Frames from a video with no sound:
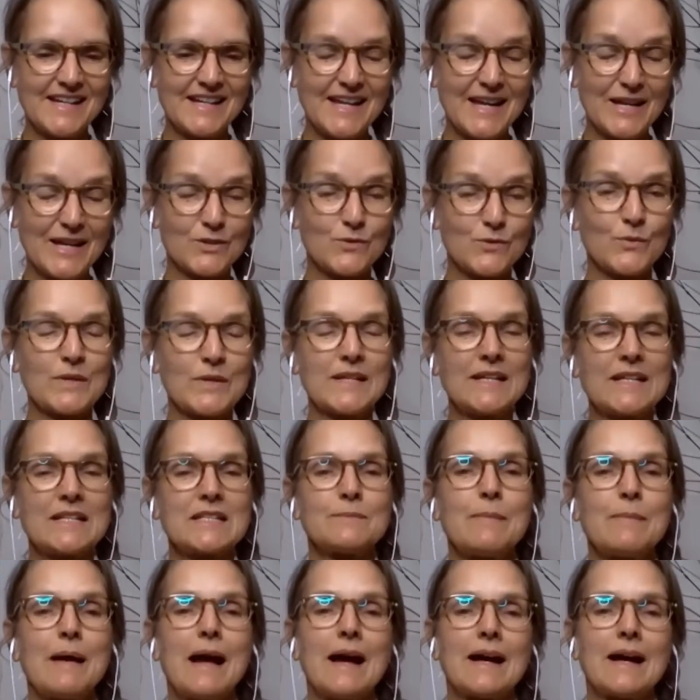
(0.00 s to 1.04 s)
gets
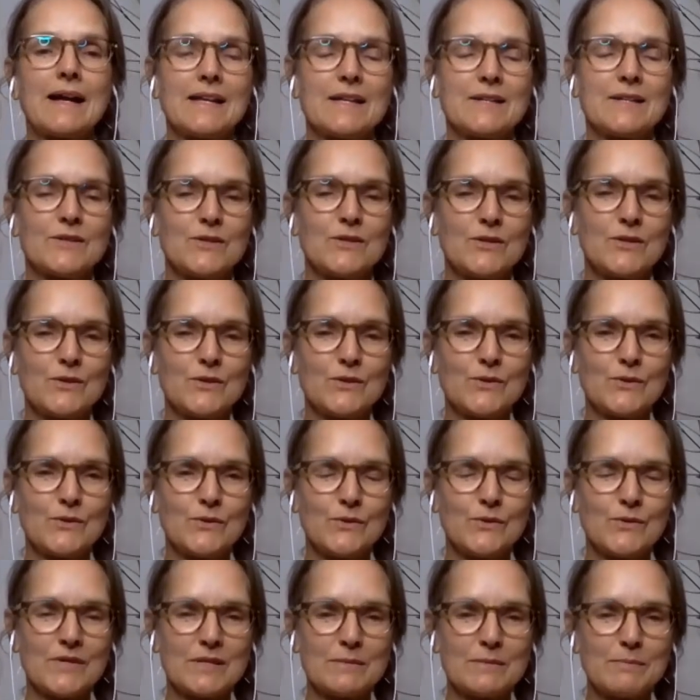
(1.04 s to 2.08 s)
released back
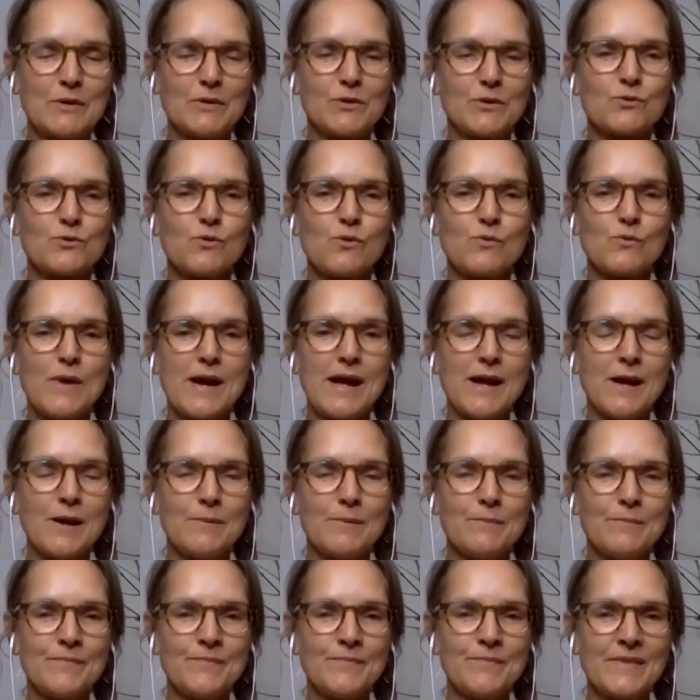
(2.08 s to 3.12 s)
into the spiritual
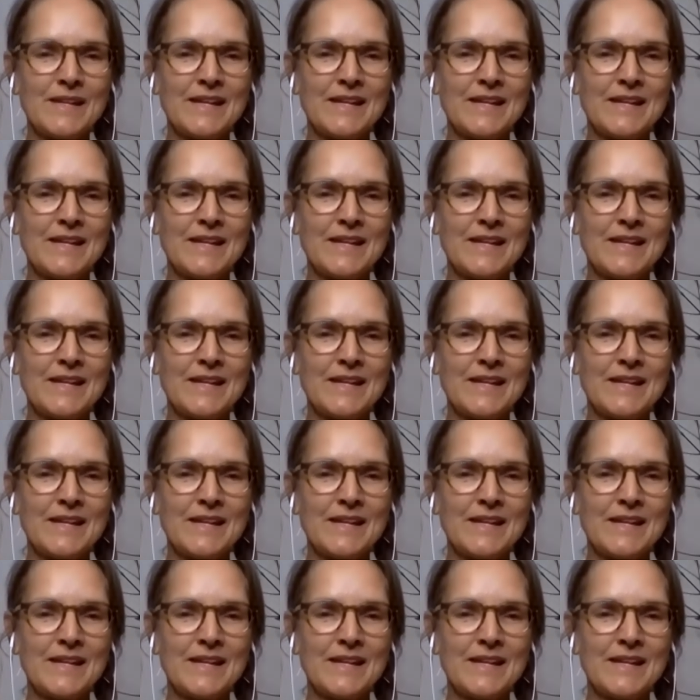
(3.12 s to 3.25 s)
realm,